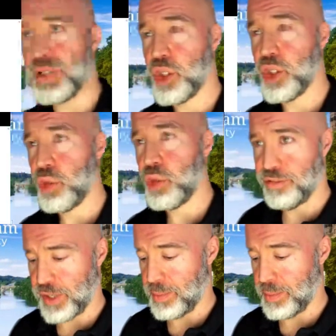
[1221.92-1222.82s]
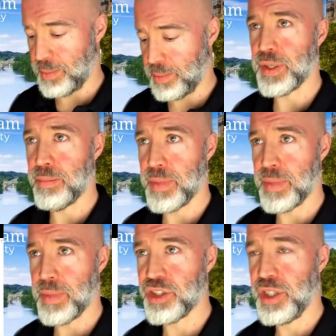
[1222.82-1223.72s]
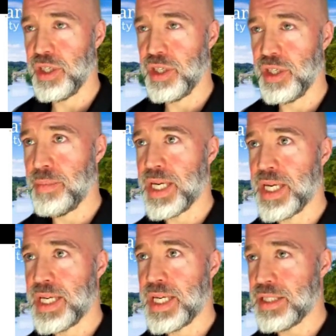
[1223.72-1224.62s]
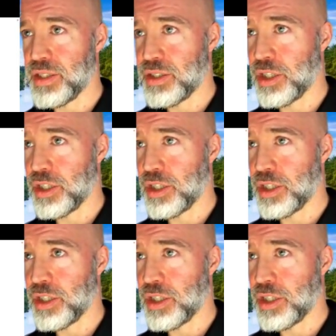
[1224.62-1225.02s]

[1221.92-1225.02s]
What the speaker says: message will frame how that message is